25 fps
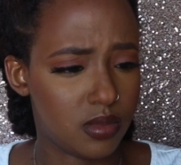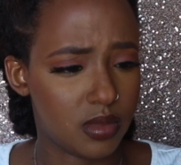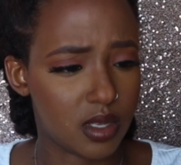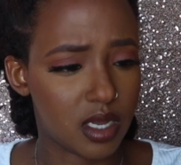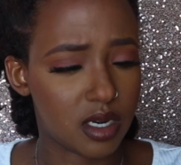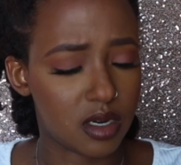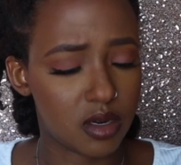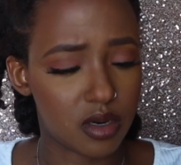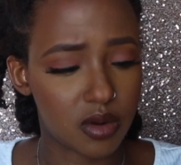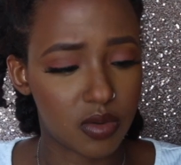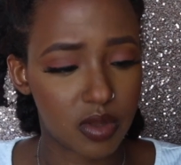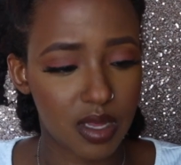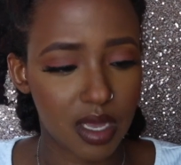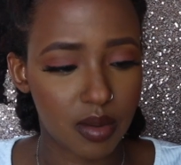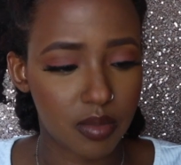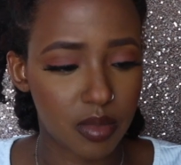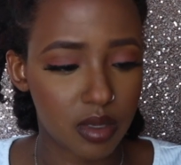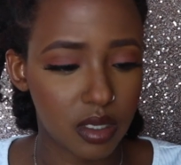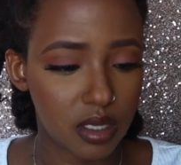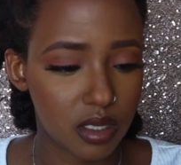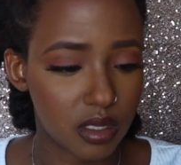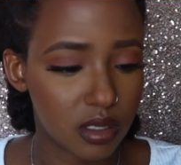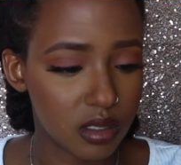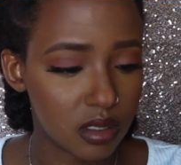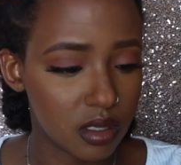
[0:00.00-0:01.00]
I don't know what that
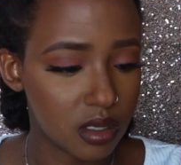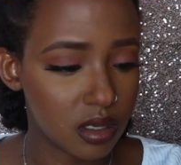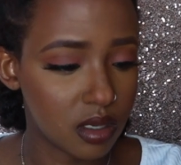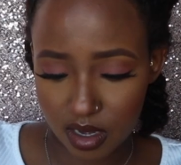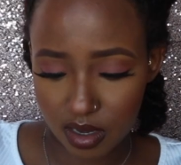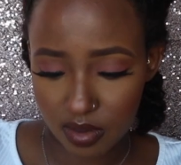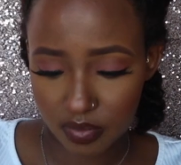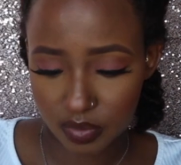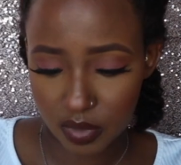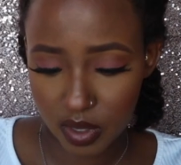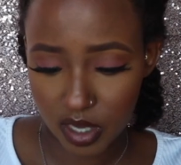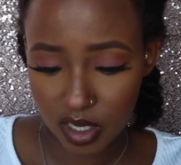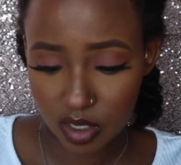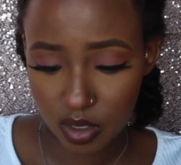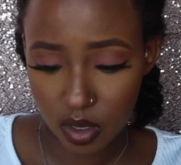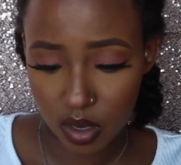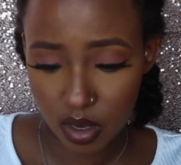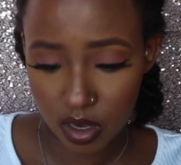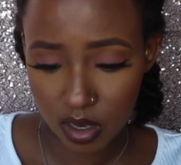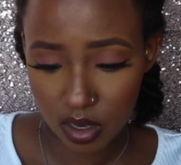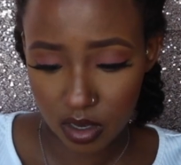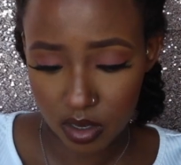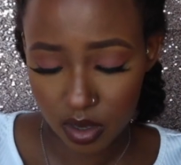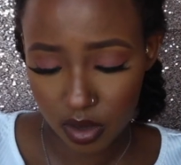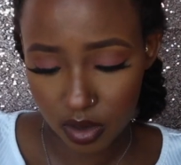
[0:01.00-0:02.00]
means. It's
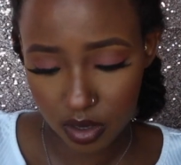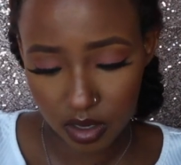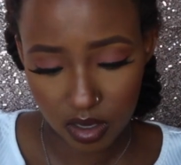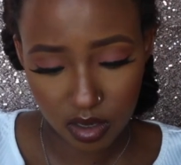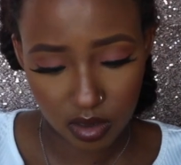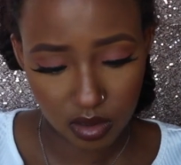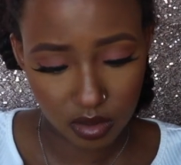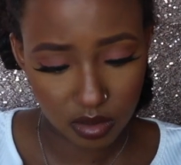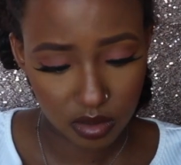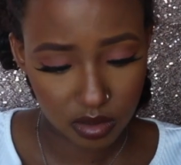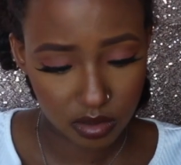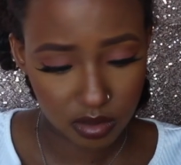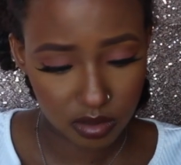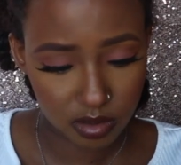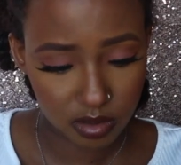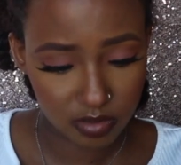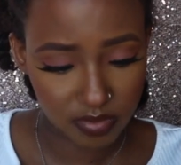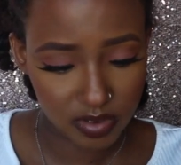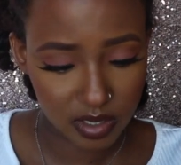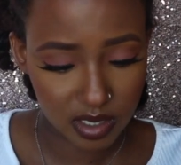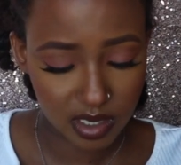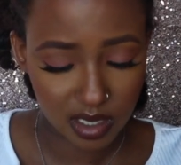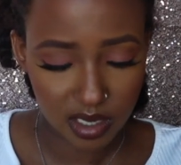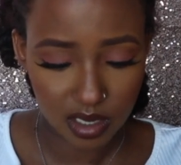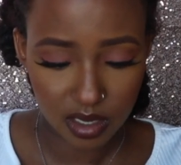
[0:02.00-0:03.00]
got coconut oil,
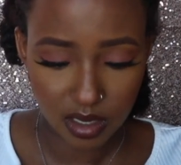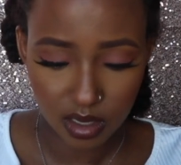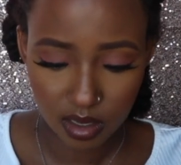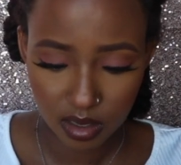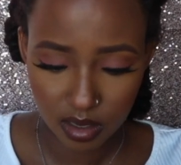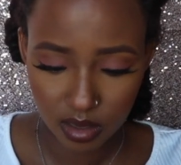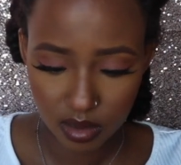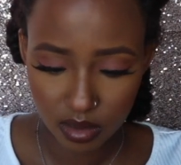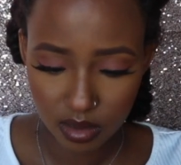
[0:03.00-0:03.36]
obviously,